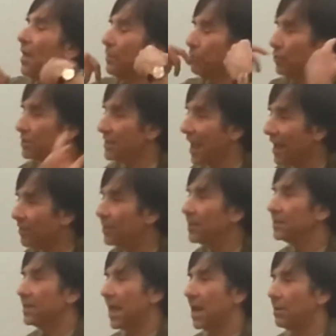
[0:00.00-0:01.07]
that protect
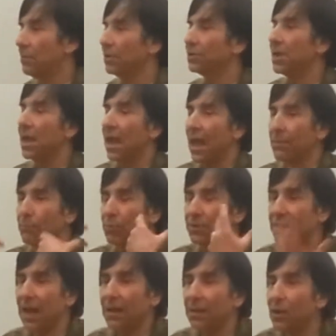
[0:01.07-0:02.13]
these animals and
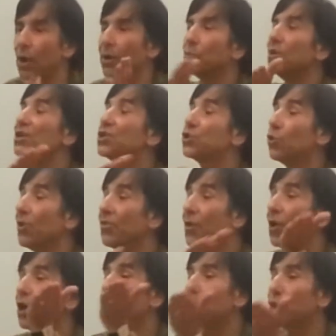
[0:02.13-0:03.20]
protect, you know, and ensure their